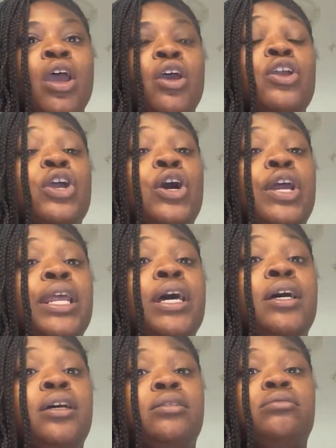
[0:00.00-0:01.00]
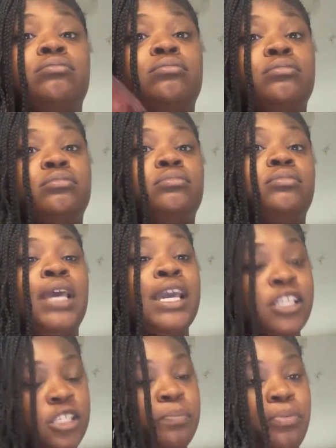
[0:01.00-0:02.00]
You're going to
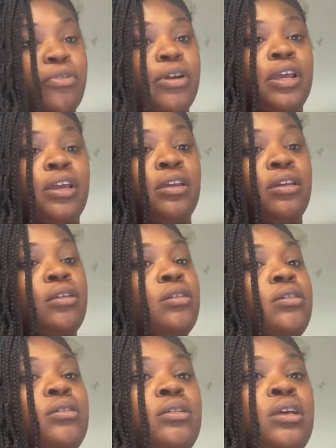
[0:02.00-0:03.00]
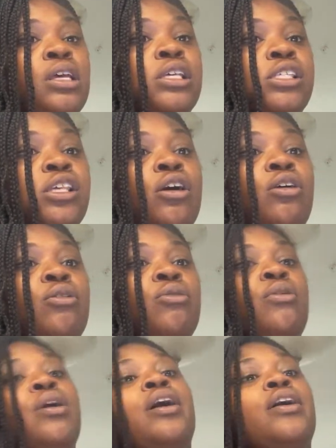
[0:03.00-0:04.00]
export it.
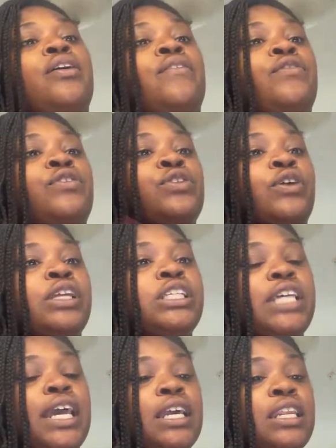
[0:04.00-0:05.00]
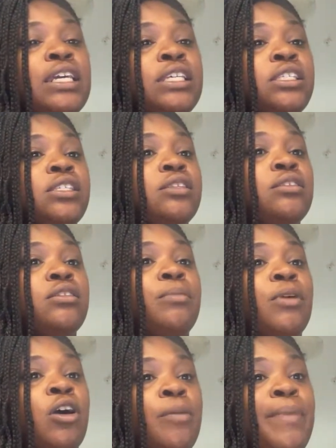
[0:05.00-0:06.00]
So if you're doing a checklist, so
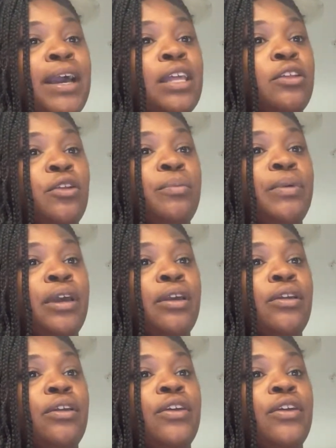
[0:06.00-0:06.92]
I'm going to go back a little bit.